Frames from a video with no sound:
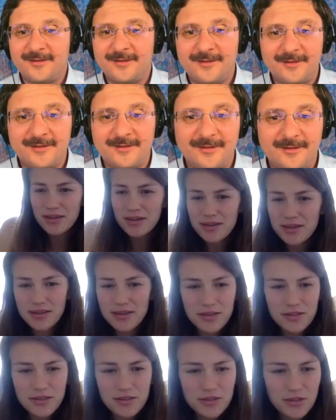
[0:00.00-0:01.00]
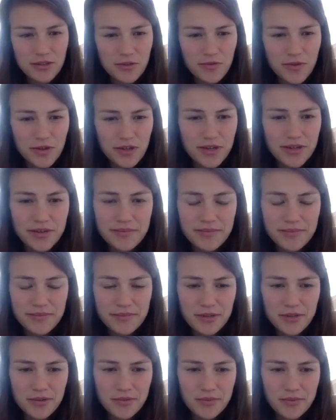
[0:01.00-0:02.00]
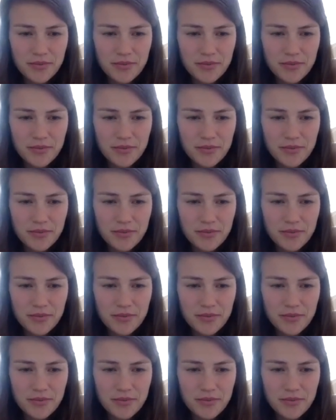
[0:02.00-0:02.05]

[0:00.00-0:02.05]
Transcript: Not so far, no.